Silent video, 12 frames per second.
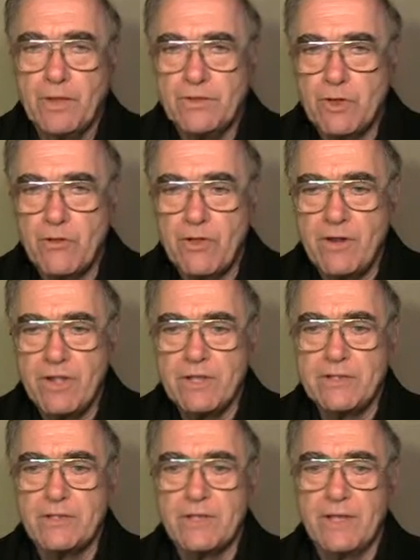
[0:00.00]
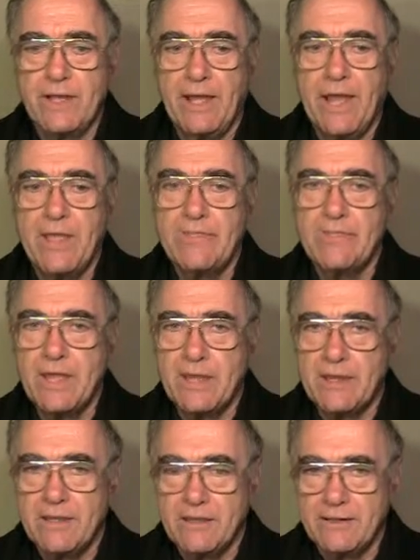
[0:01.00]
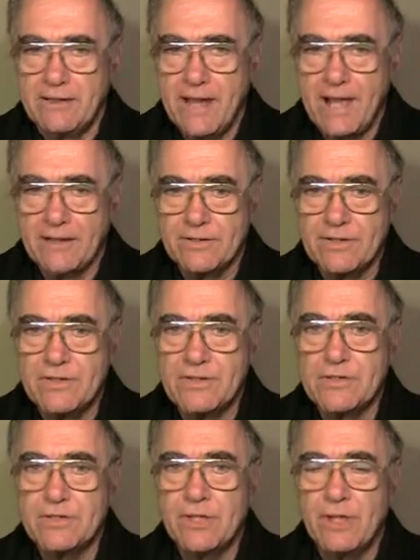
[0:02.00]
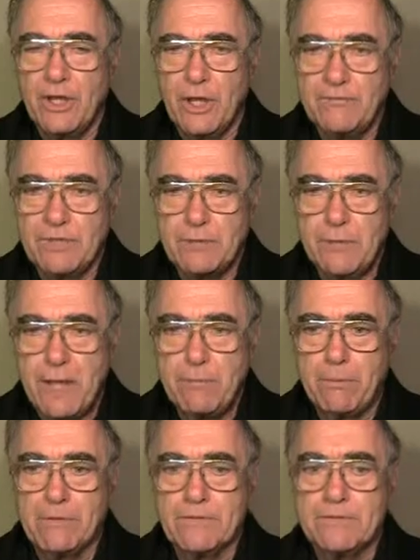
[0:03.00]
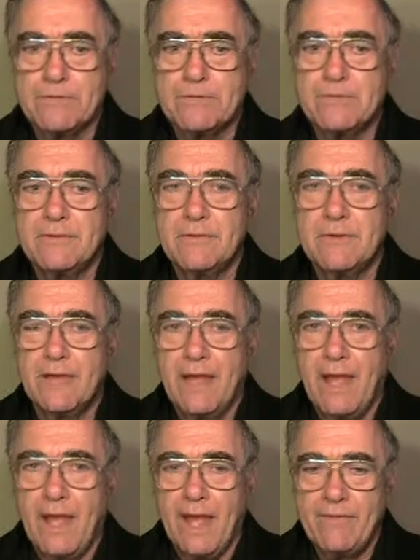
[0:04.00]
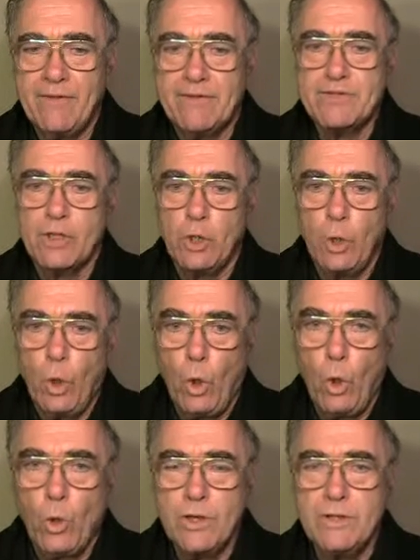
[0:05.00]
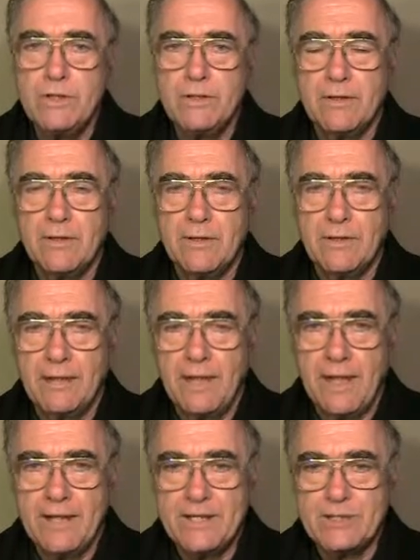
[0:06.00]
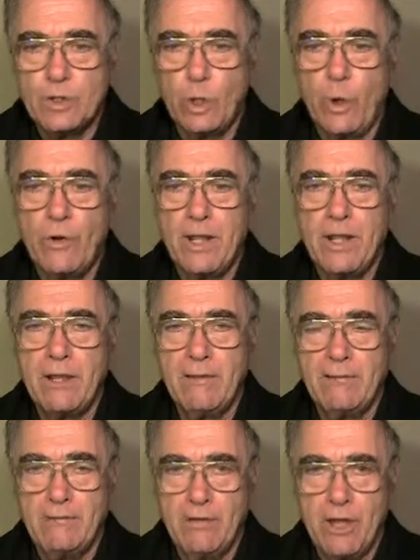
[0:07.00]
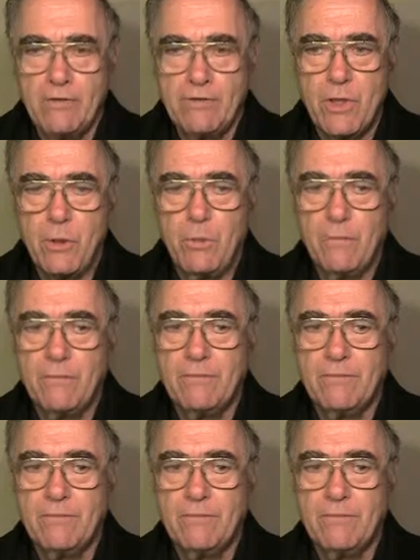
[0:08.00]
So there is a thick darkness over the peoples, and there is the Lord and his glory over you.